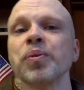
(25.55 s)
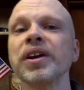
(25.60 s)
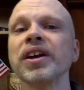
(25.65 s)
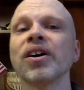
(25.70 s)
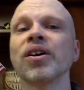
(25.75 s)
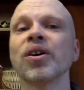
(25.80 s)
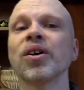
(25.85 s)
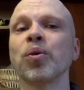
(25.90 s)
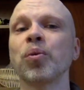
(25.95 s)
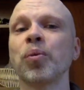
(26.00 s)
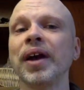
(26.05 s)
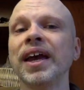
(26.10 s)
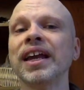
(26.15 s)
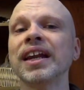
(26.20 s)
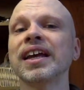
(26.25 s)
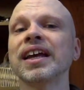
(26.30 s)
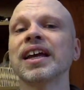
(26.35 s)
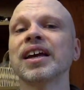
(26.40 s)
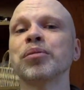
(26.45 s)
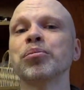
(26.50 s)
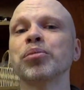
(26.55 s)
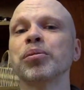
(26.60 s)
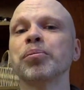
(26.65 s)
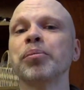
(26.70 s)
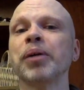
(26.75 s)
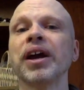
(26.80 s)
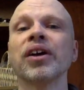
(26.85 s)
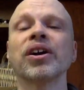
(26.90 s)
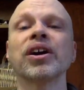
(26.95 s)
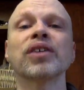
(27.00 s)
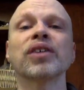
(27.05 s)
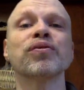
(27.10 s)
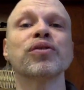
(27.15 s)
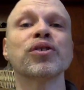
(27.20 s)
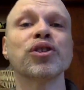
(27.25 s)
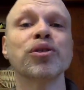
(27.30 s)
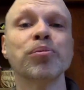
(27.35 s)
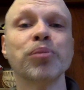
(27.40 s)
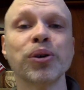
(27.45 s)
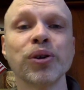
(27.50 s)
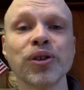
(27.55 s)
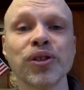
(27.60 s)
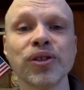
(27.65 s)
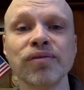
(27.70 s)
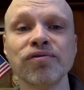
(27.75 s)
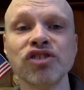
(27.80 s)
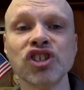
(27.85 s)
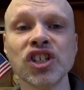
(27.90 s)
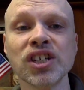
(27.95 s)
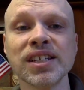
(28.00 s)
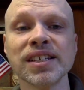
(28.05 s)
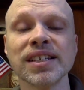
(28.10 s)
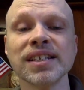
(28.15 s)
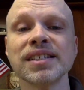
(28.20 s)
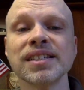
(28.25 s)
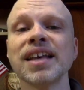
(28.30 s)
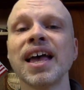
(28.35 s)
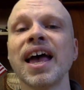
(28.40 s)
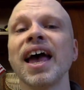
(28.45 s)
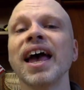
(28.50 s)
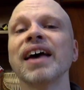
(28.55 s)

we are awaiting and preparing for the birth of Jesus